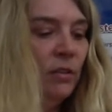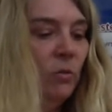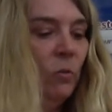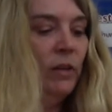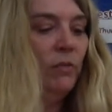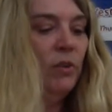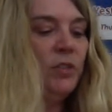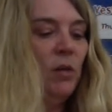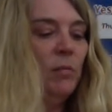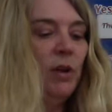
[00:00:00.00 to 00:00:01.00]
Weevils
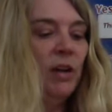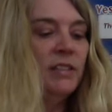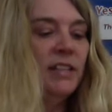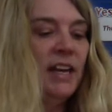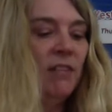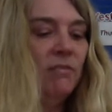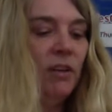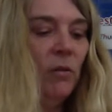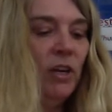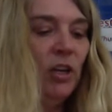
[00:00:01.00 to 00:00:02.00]
are bugs that have
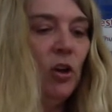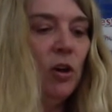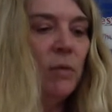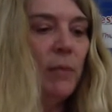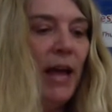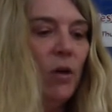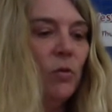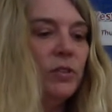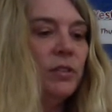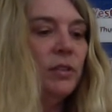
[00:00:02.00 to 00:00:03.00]
very long
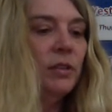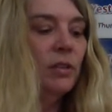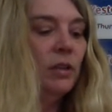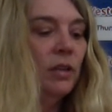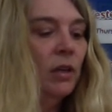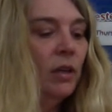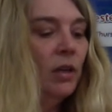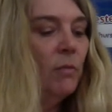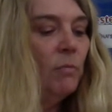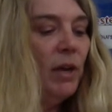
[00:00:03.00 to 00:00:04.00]
mouths.
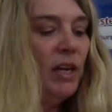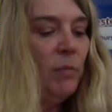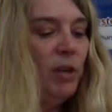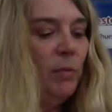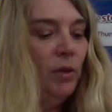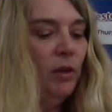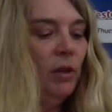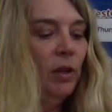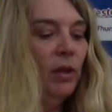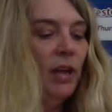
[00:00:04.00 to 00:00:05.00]
Many
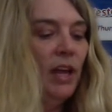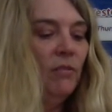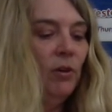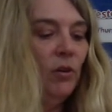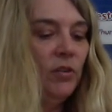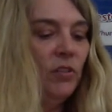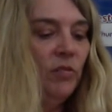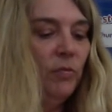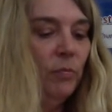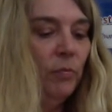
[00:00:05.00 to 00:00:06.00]
people have heard
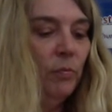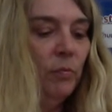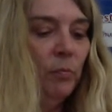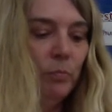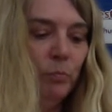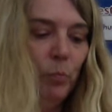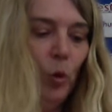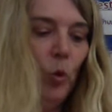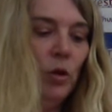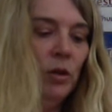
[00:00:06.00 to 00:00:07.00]
of
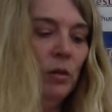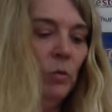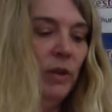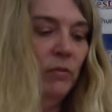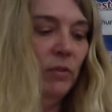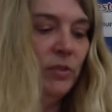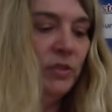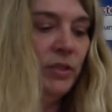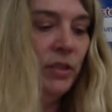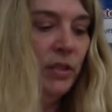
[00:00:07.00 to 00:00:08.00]
boll
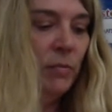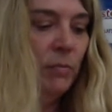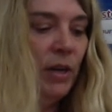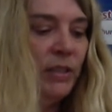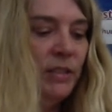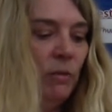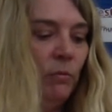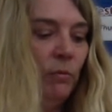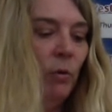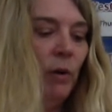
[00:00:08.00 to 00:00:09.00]
weevils, the bugs that
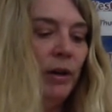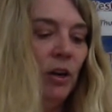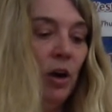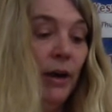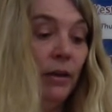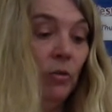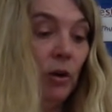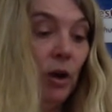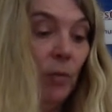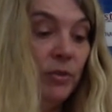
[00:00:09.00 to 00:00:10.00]
ruin cotton
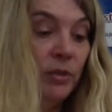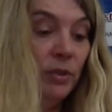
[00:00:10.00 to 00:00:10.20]
crops.